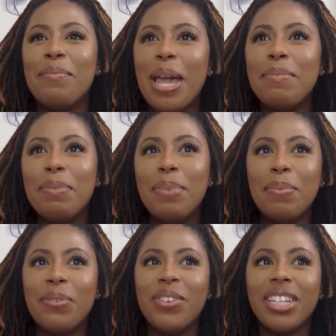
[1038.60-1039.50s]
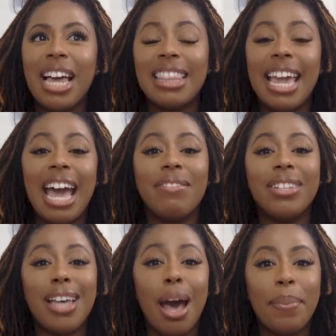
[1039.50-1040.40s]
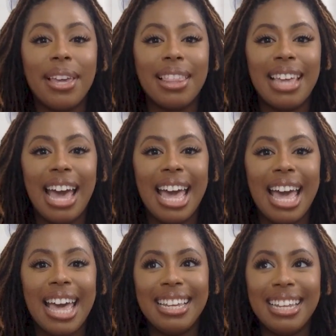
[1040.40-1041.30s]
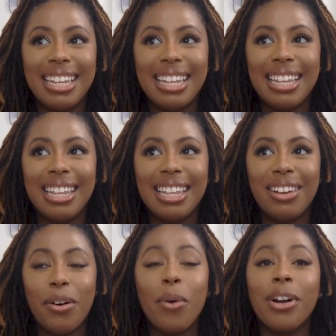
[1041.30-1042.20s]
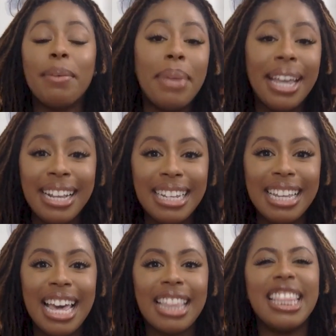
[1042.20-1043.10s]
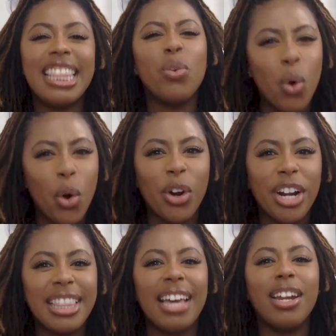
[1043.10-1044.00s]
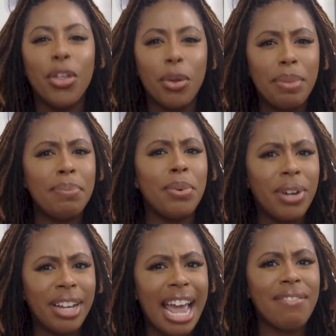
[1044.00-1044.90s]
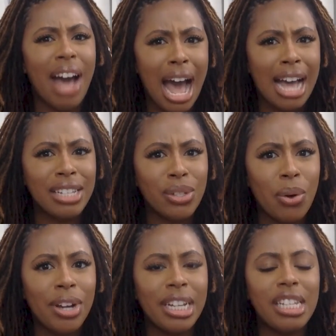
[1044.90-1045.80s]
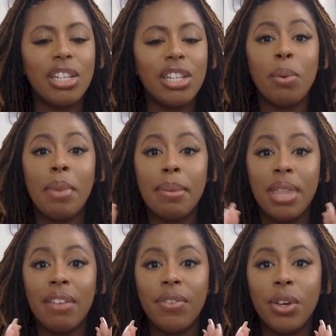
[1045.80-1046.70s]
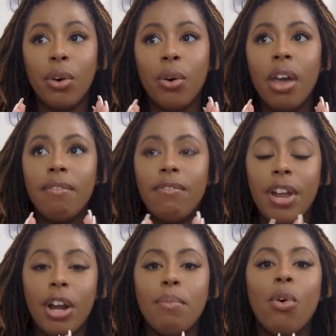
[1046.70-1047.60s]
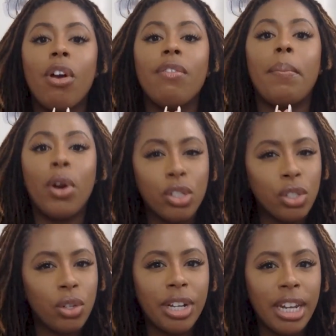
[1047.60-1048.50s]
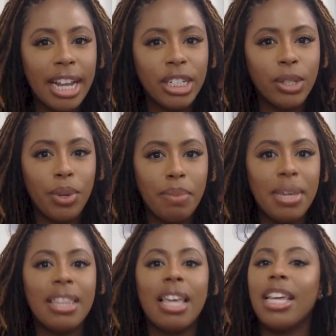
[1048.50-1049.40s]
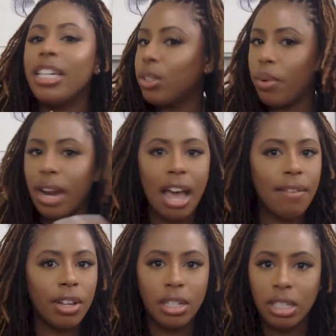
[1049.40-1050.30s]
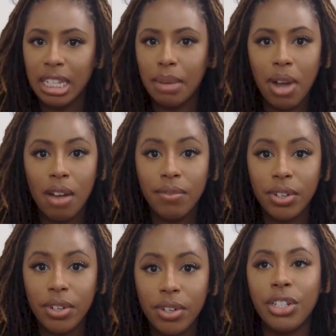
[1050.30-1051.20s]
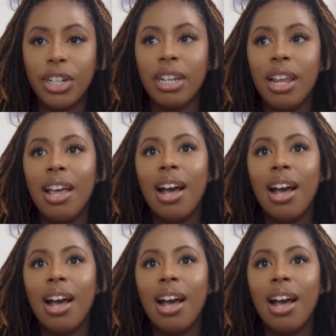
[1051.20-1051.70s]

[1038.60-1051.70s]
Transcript: Maybe people feel like they have a topic that, or an opinion that they're worried that other people could have eyes on. And so maybe they feel very more of a personal connection with me, that they just want to have a DM conversation.